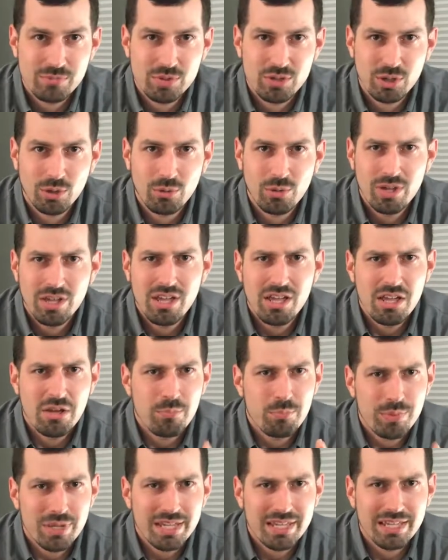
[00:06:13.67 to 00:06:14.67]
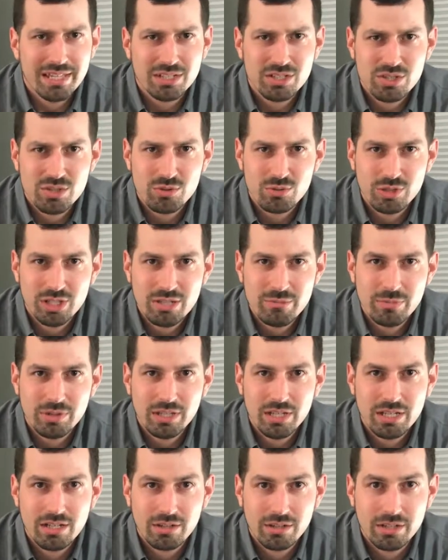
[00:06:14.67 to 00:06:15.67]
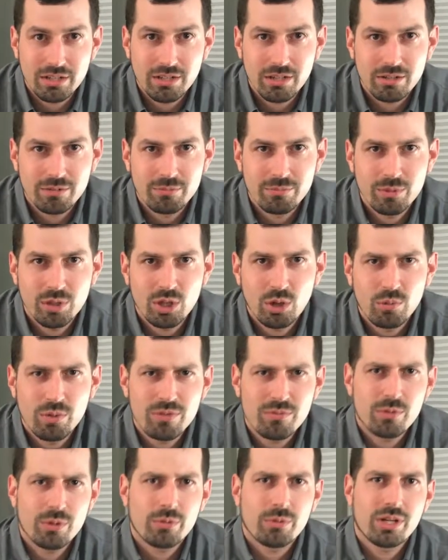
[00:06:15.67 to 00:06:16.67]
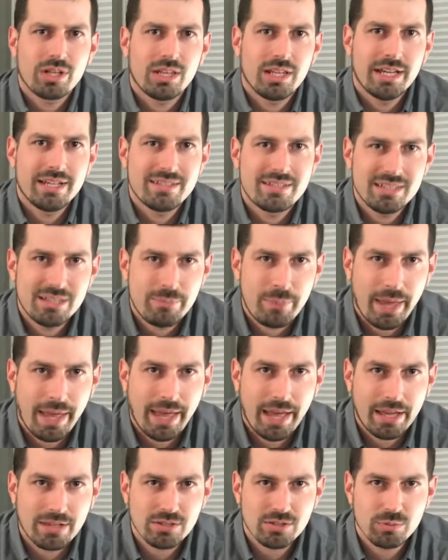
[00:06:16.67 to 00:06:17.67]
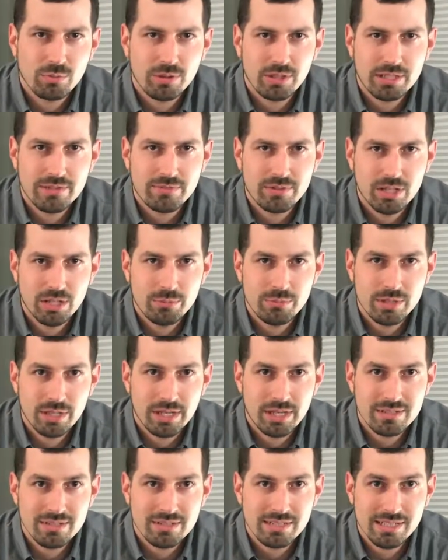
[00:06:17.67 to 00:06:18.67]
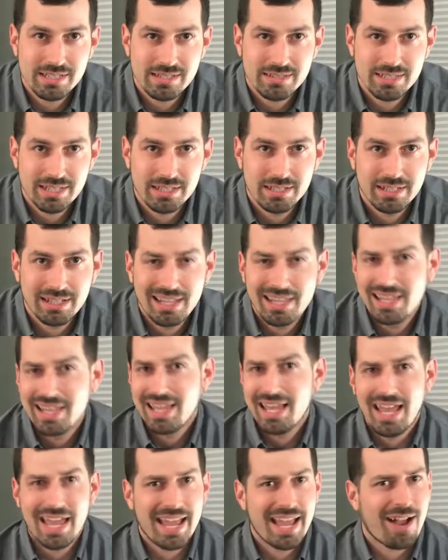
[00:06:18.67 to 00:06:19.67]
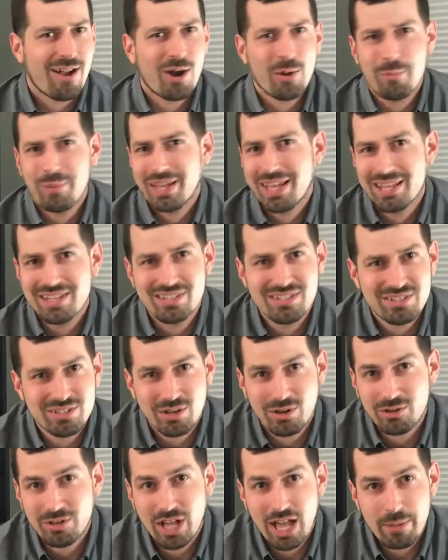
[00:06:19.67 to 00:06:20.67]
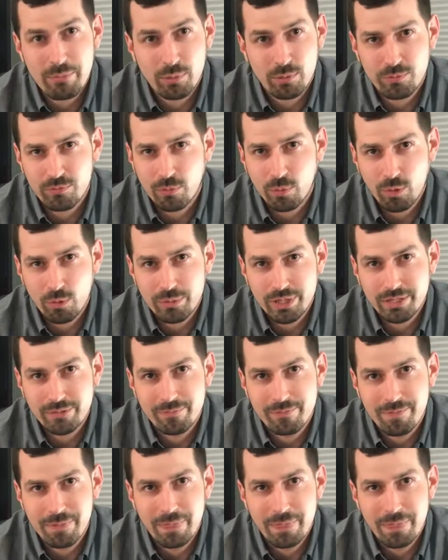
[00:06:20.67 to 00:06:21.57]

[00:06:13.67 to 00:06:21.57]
So be extremely clear. We've worked with clients in the past where they've come to us and they said, hey, our pages are not performing.